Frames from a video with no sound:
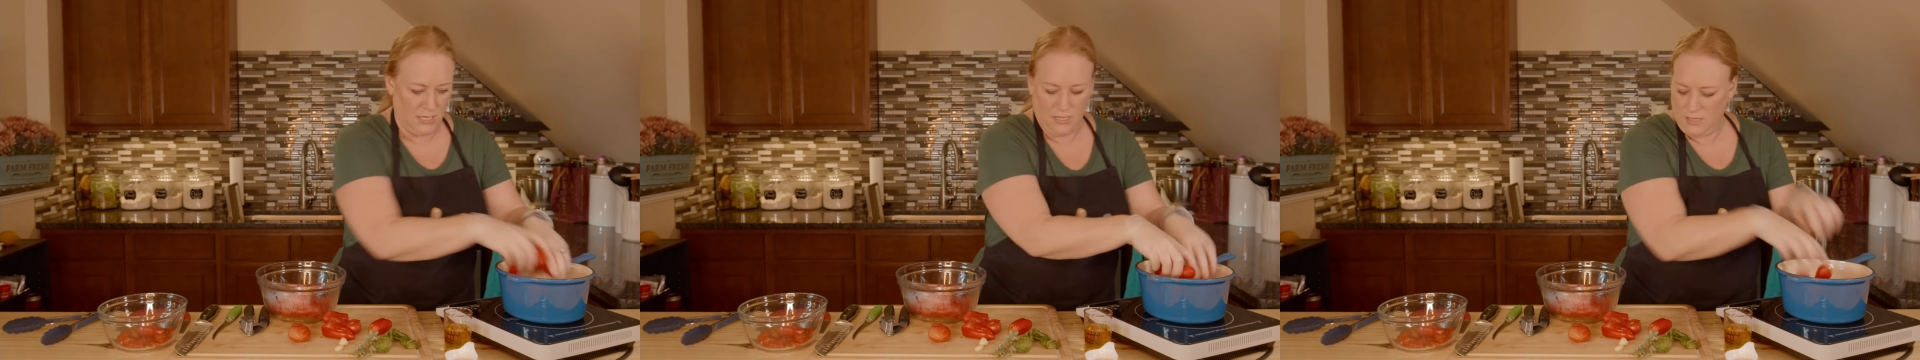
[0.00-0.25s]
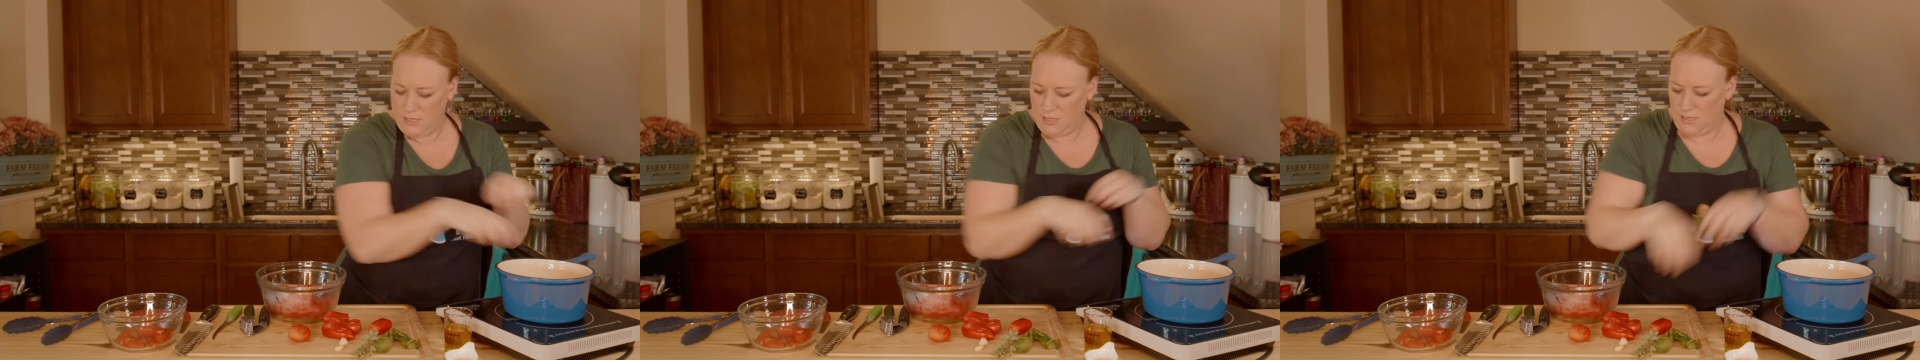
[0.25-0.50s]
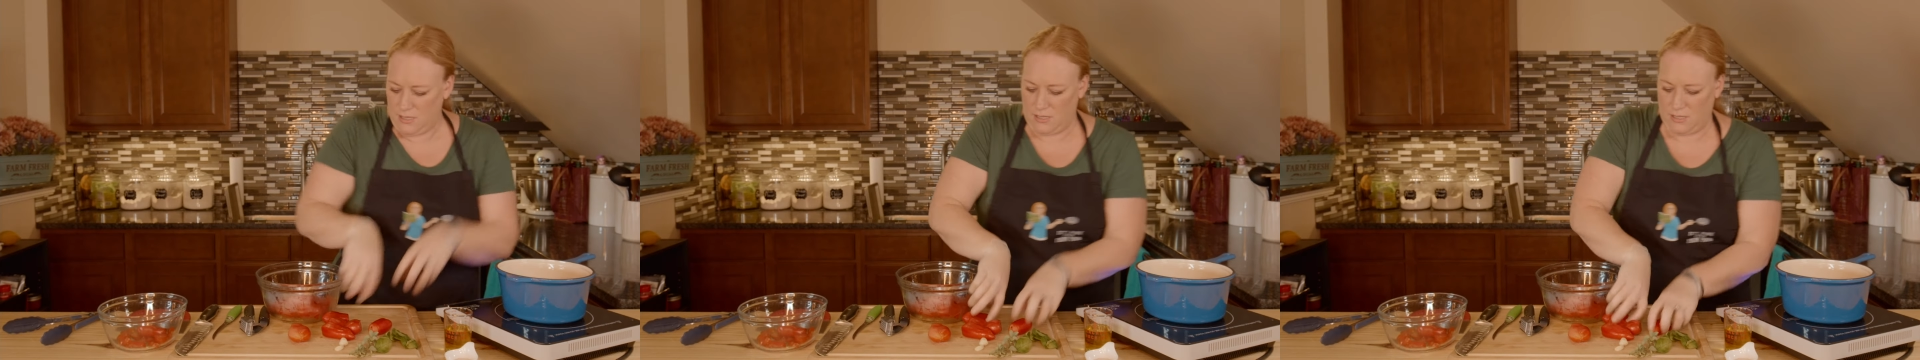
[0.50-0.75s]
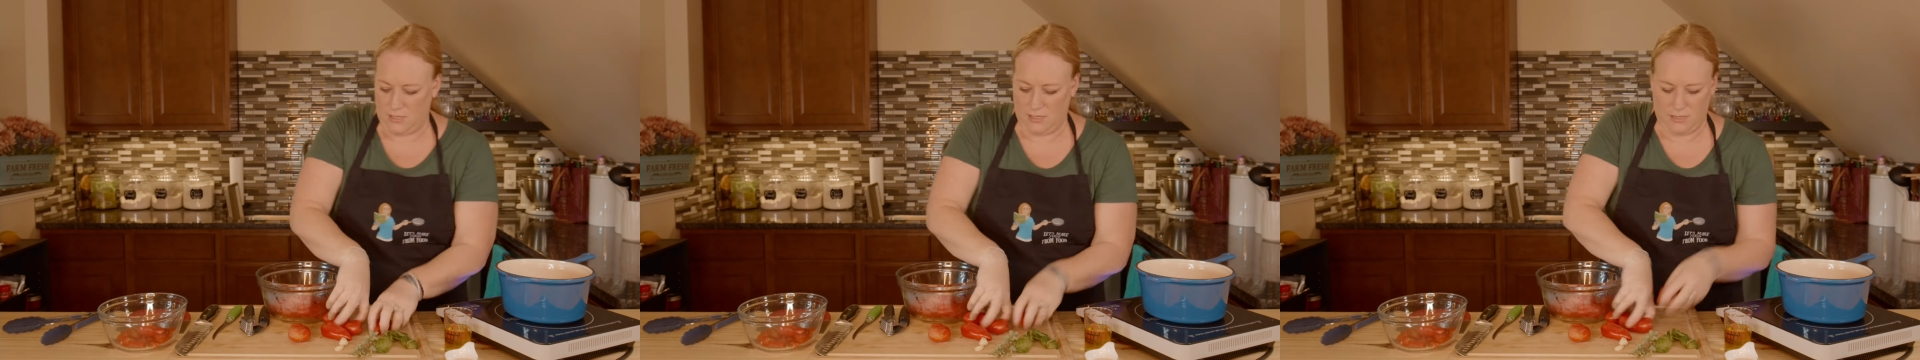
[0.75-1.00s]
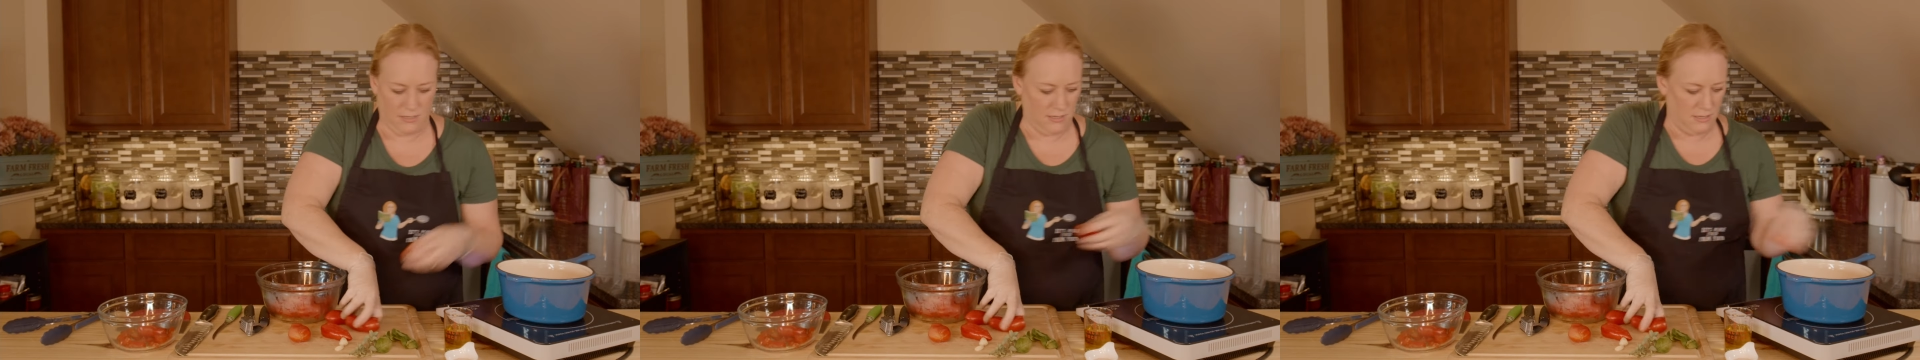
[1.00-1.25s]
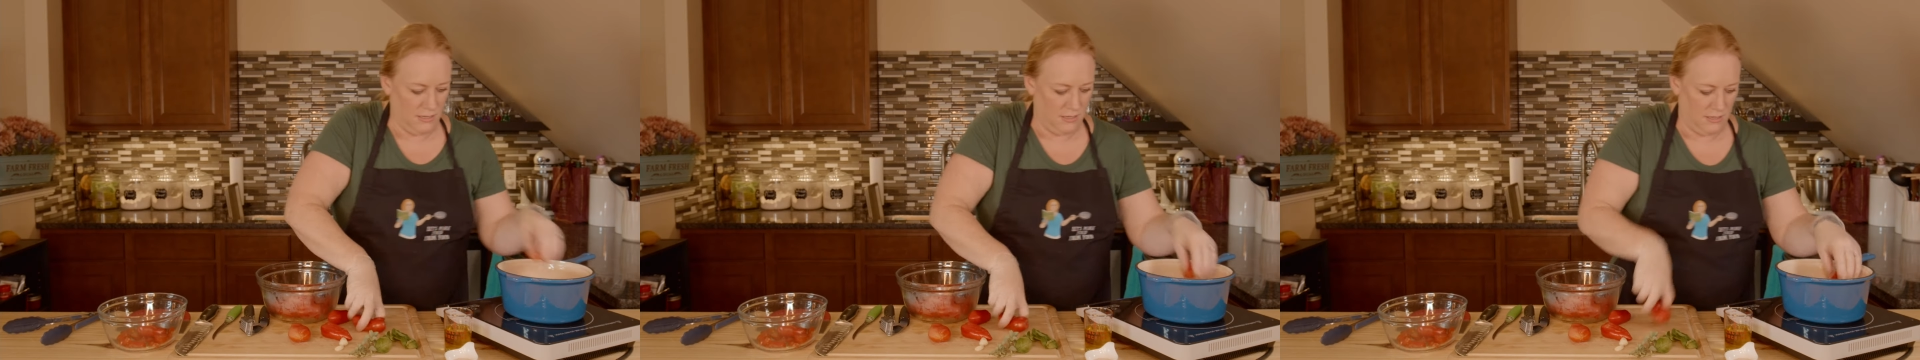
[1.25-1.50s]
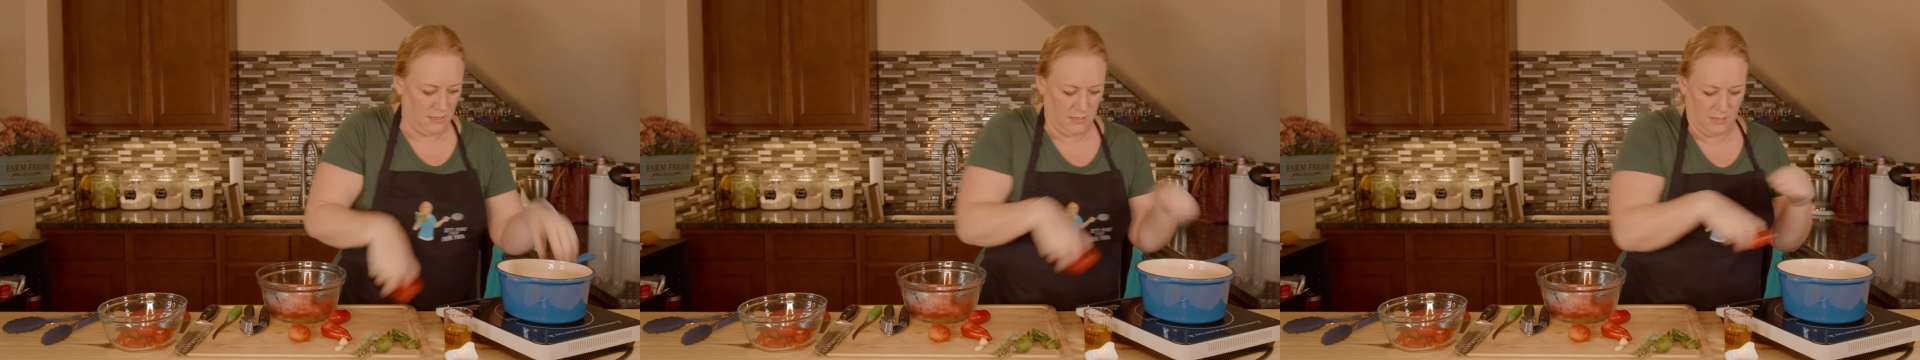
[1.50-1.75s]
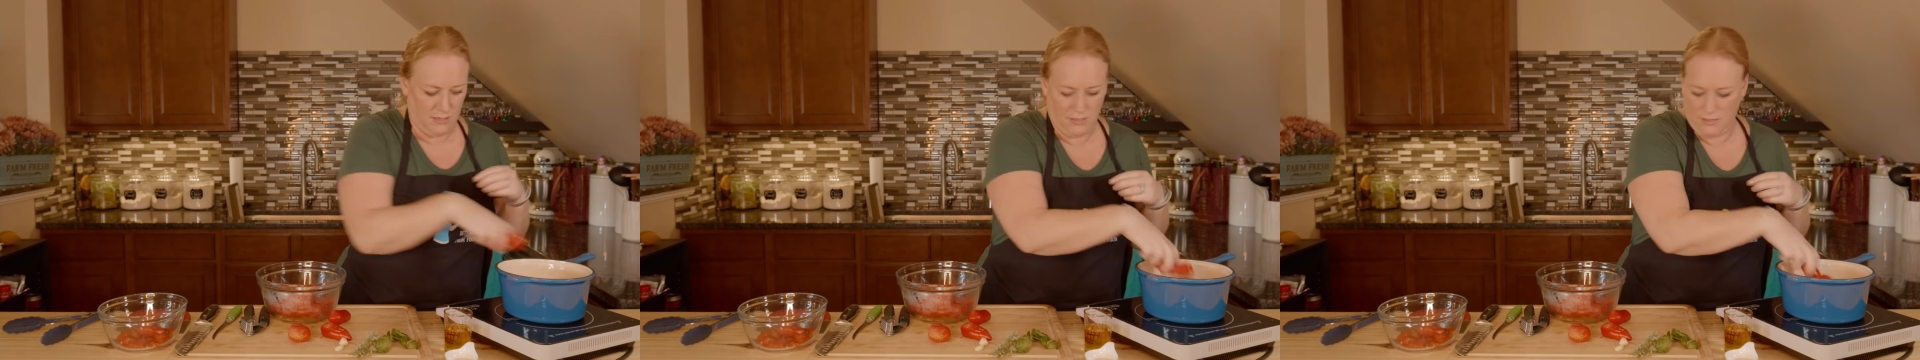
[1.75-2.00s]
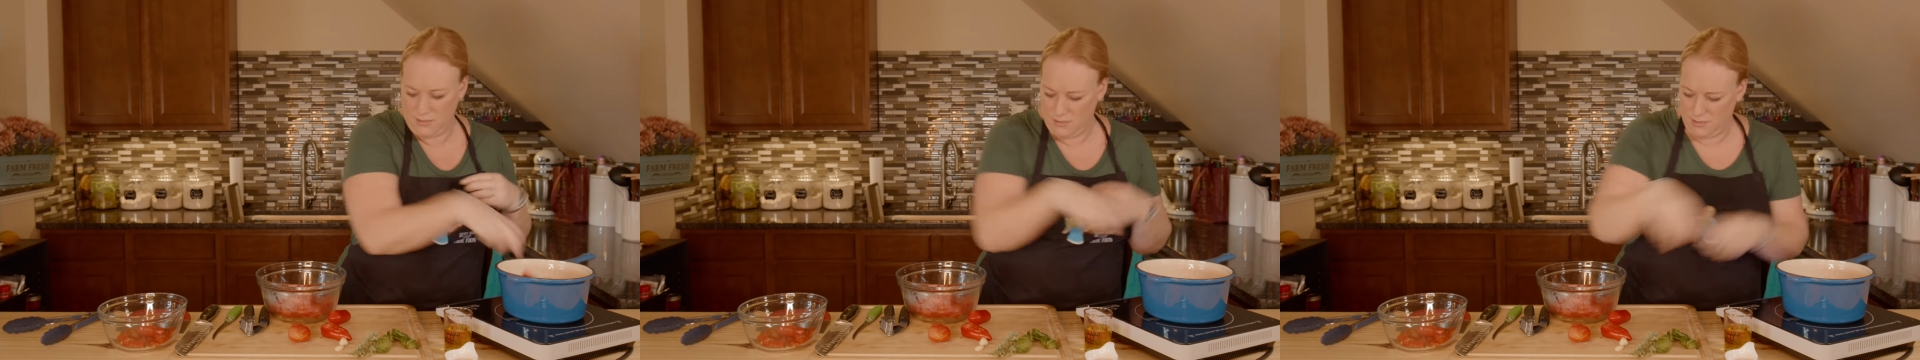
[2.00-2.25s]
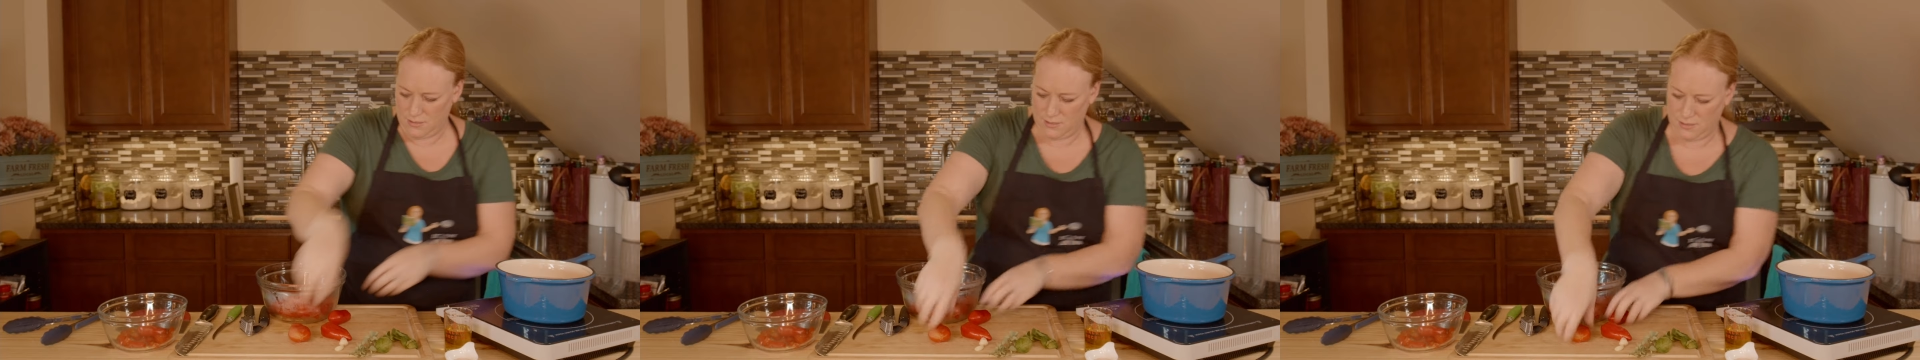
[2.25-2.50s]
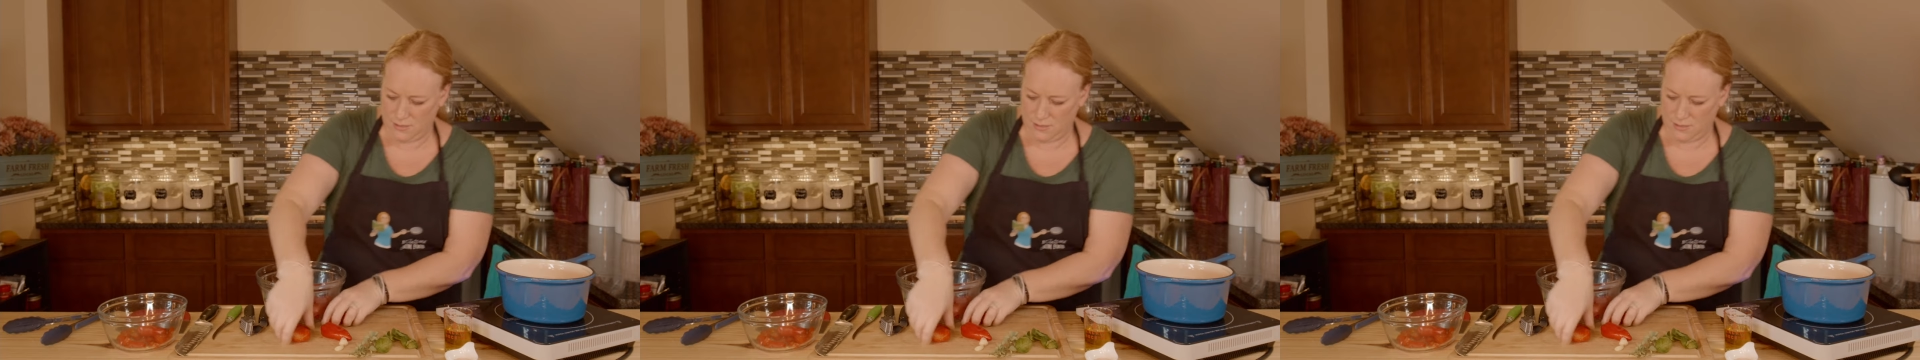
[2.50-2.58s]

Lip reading: (no one is talking)